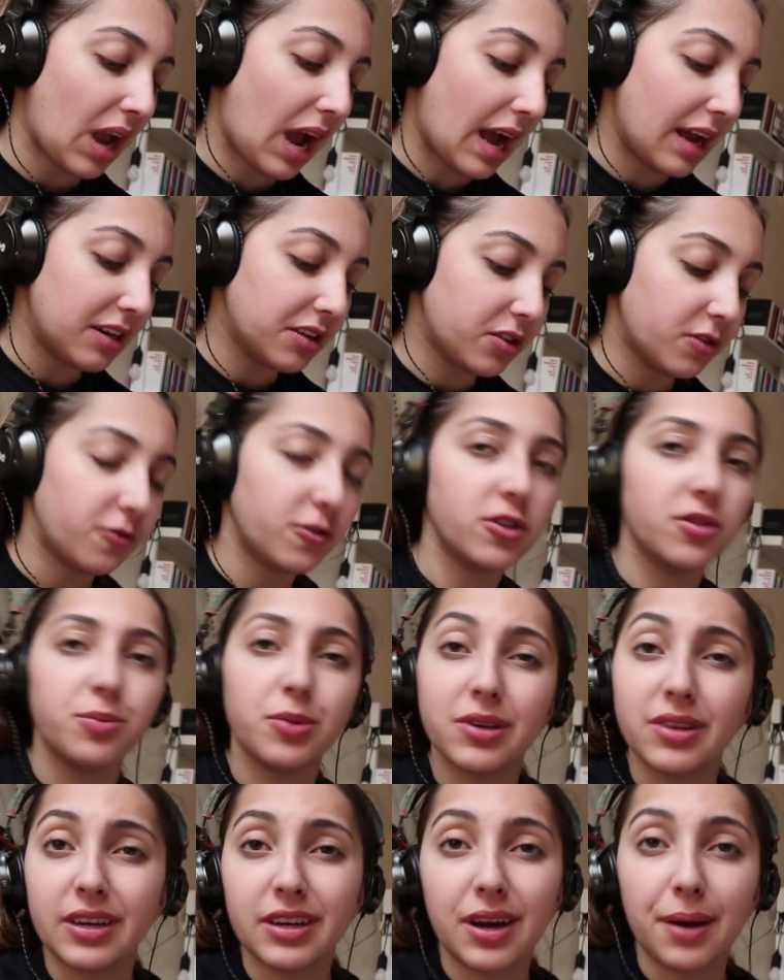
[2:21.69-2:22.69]
I did the first
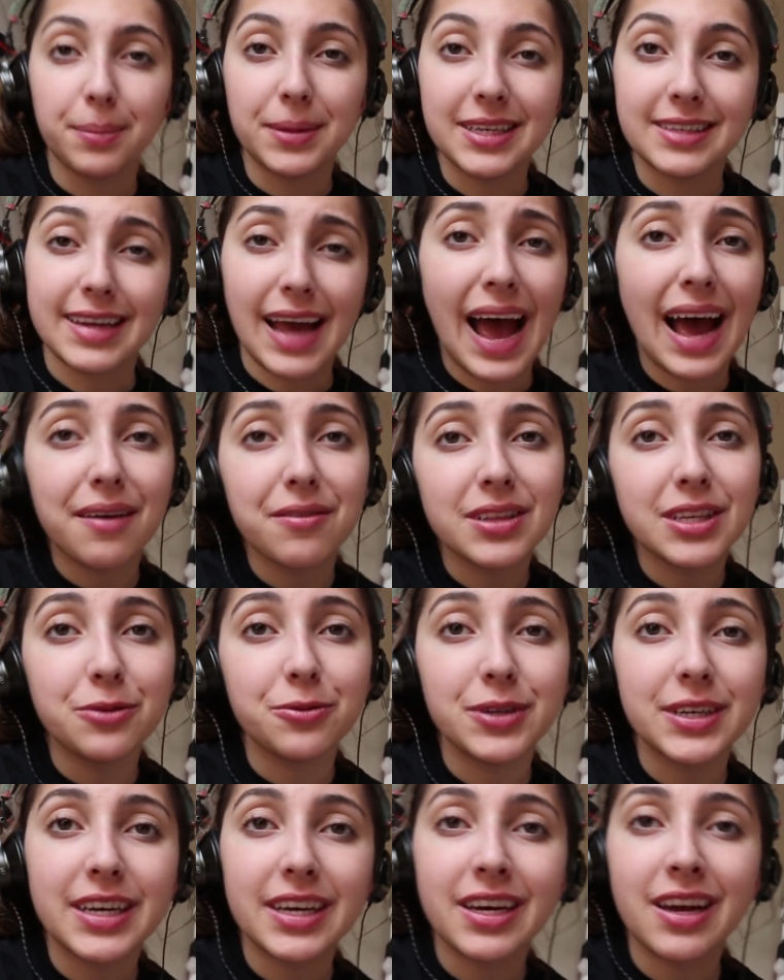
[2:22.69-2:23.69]
book that got me into avidly
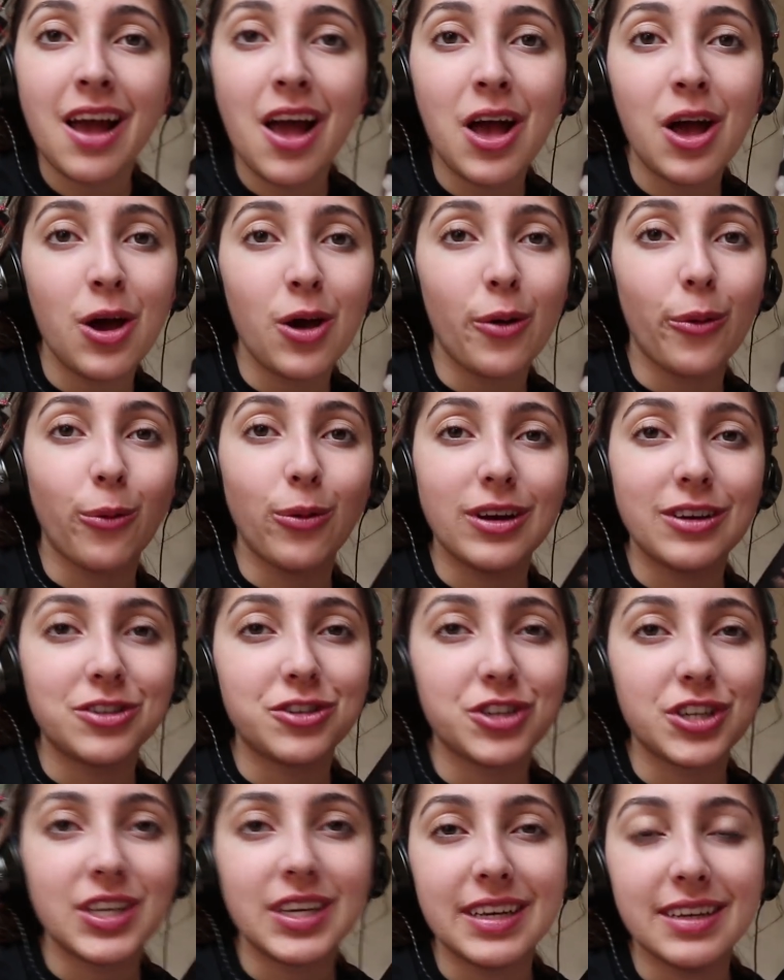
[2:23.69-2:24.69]
reading,
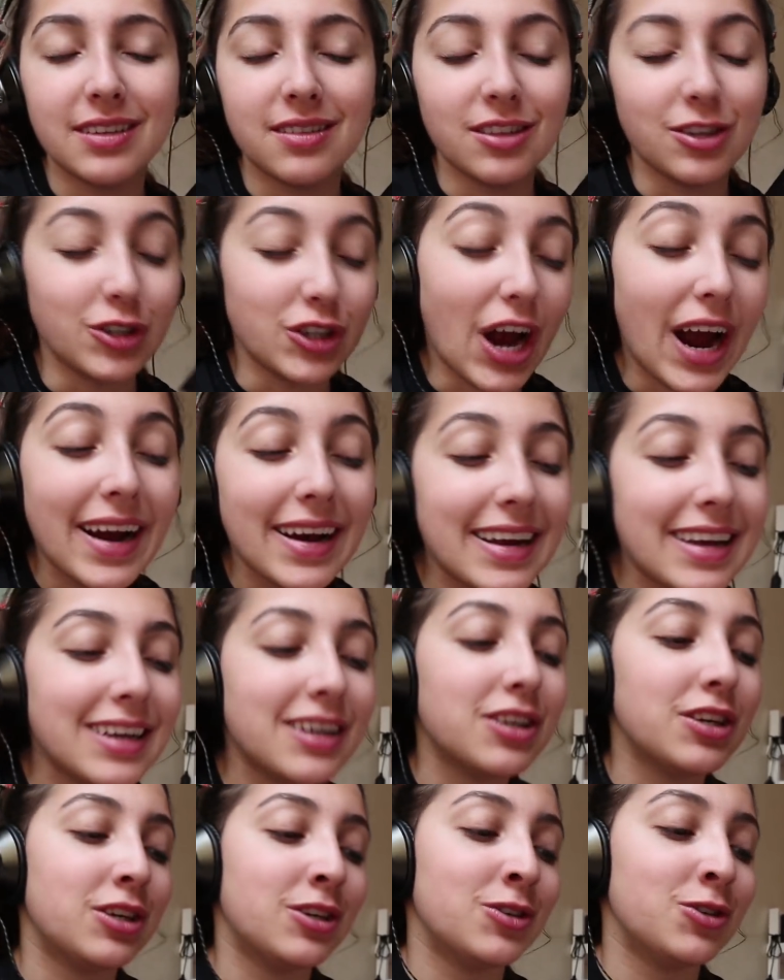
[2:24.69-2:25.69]
which is The
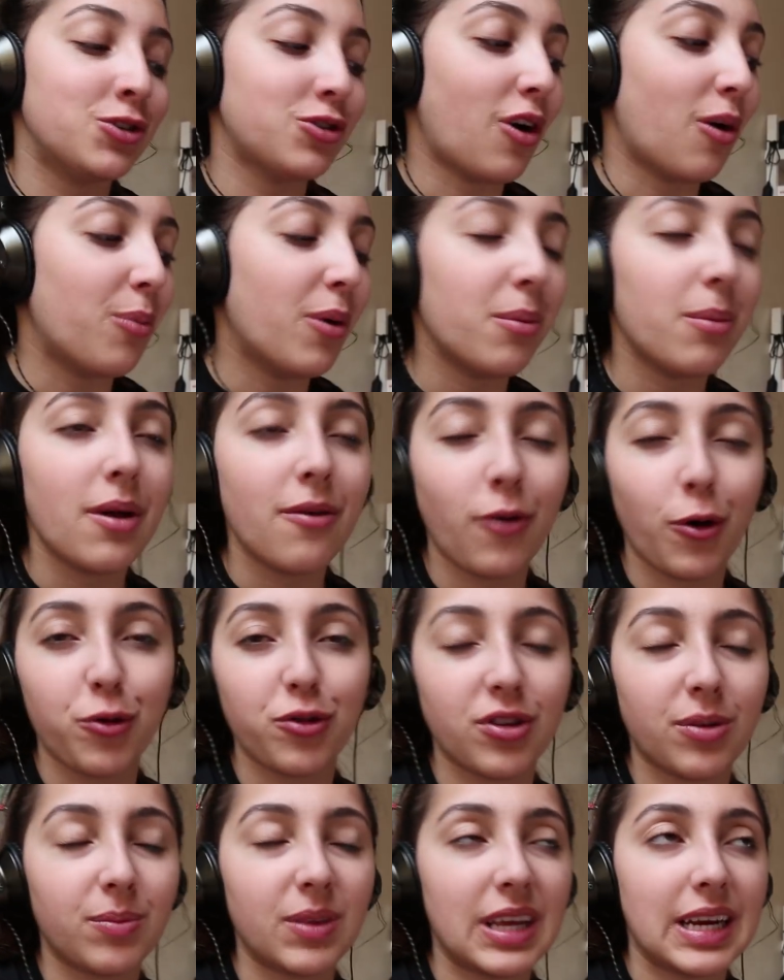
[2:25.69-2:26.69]
Shining. So I'll put my
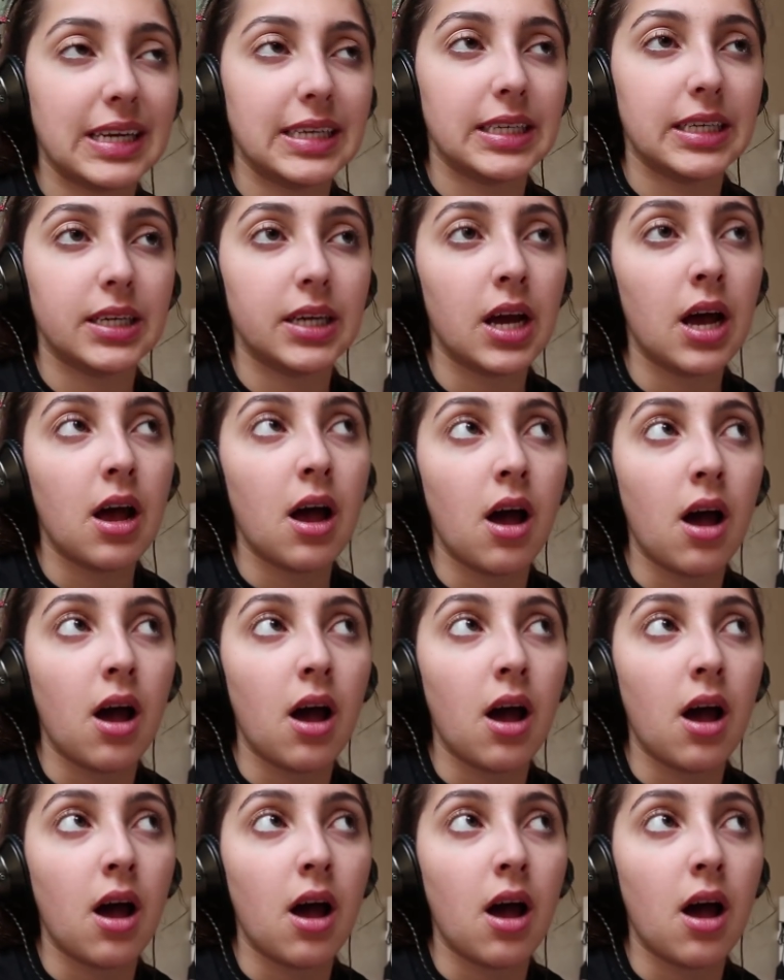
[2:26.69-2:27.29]
photos up that I did.